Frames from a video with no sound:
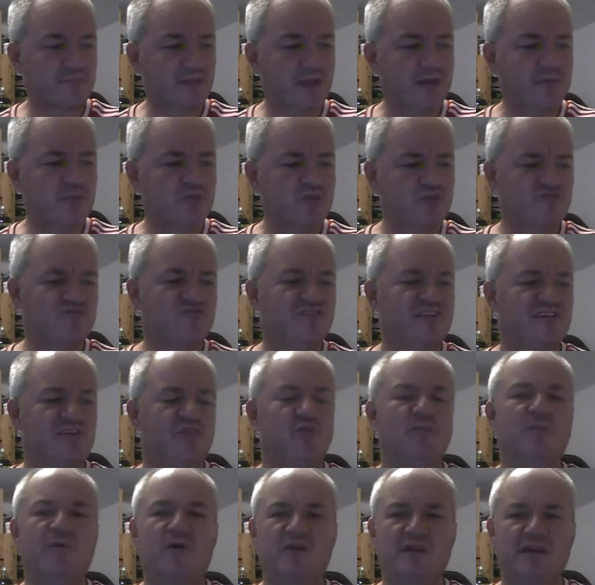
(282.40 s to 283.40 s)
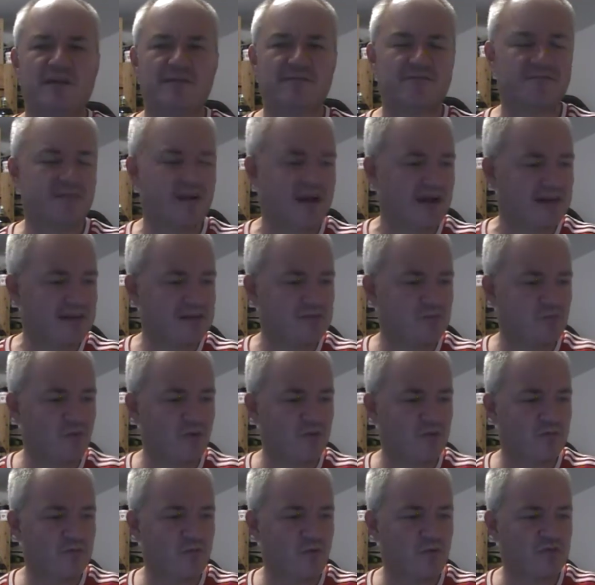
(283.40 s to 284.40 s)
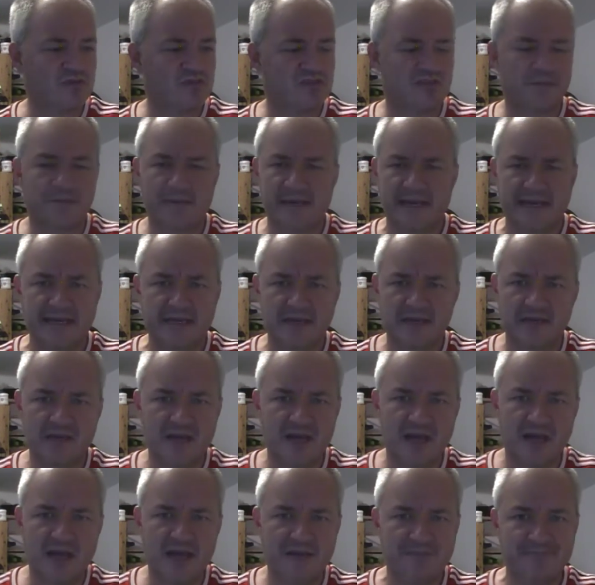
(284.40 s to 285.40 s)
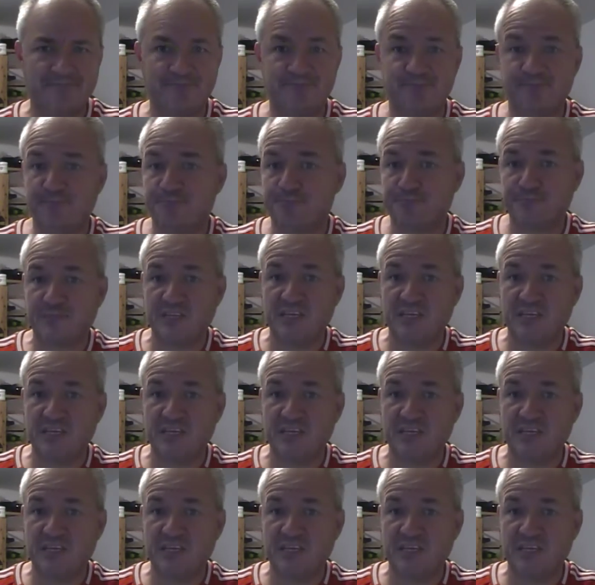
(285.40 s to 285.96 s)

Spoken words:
must read up on it and find what's the big, thing